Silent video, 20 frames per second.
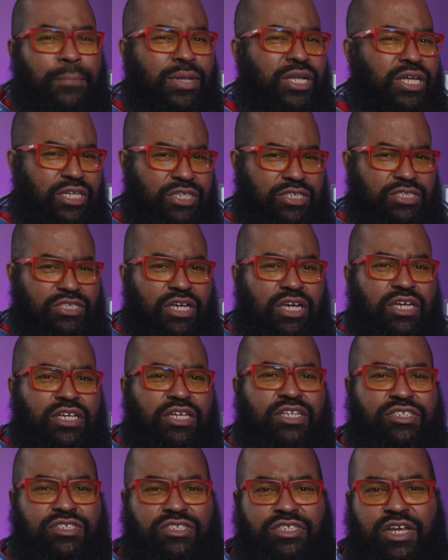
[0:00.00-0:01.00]
please
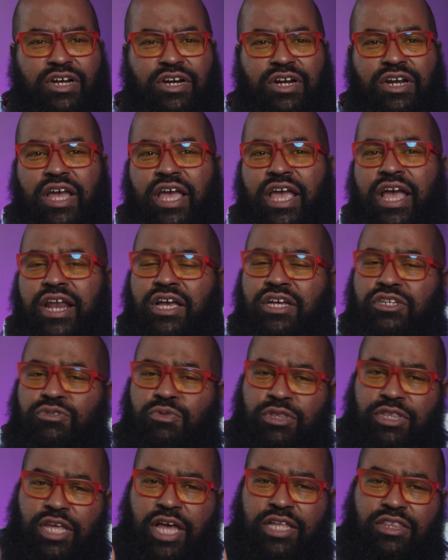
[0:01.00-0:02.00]
consider hitting us
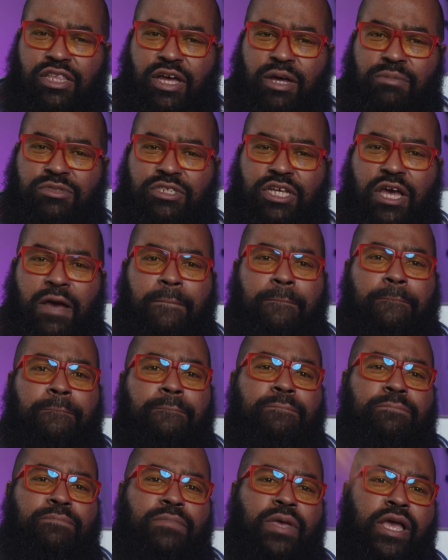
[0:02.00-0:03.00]
with that thumbs up,
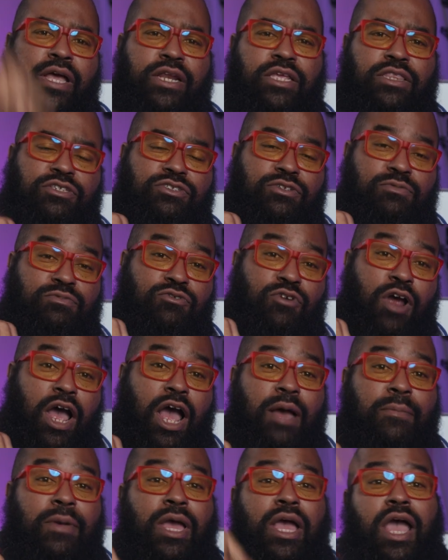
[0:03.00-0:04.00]
hitting the
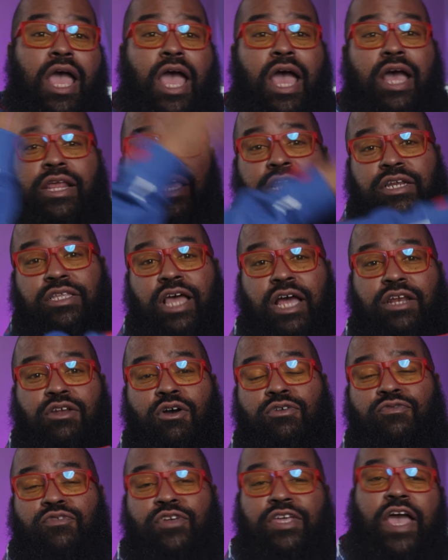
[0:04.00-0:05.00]
subscribe, and hitting that
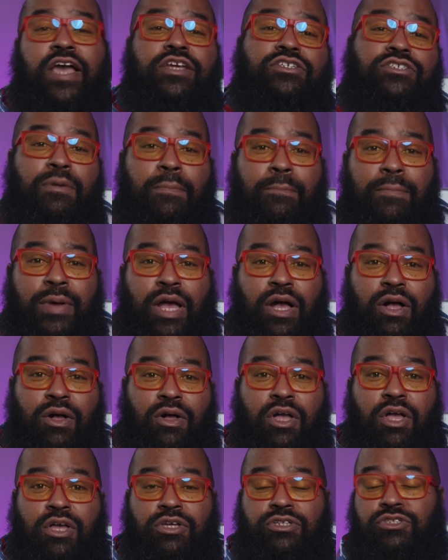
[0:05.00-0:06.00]
notification
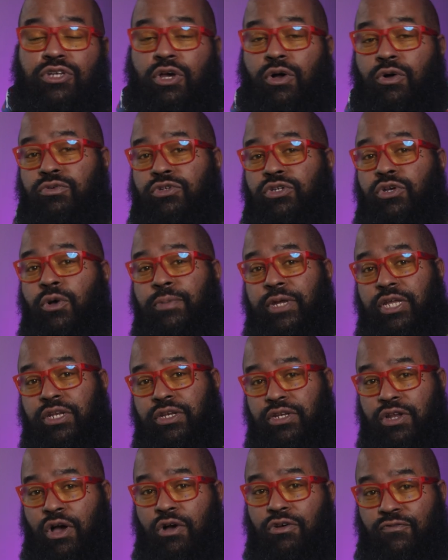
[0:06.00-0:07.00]
bell so you'll be
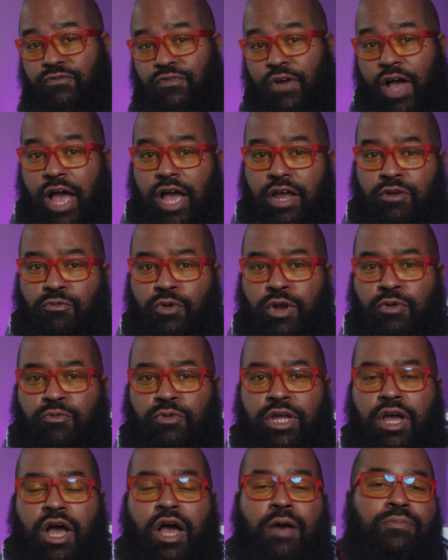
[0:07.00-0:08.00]
notified when
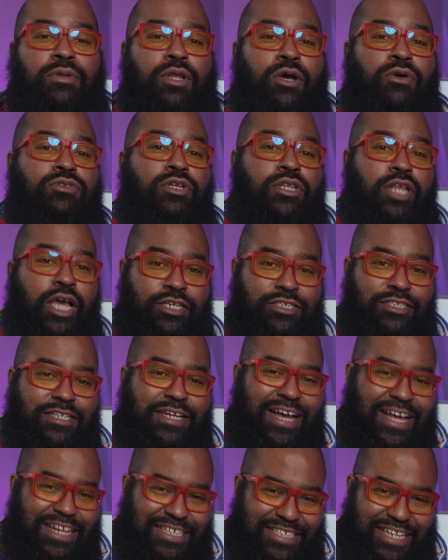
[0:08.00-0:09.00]
we upload the latest
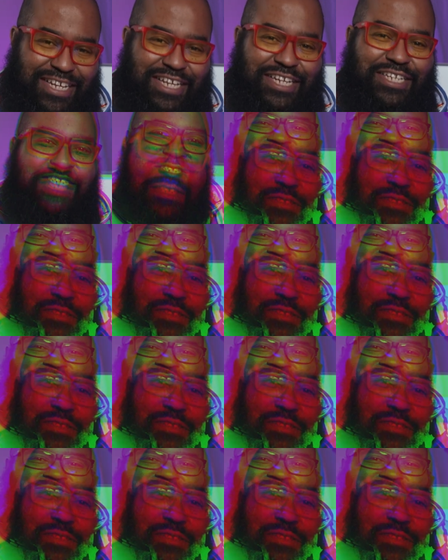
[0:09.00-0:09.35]
content.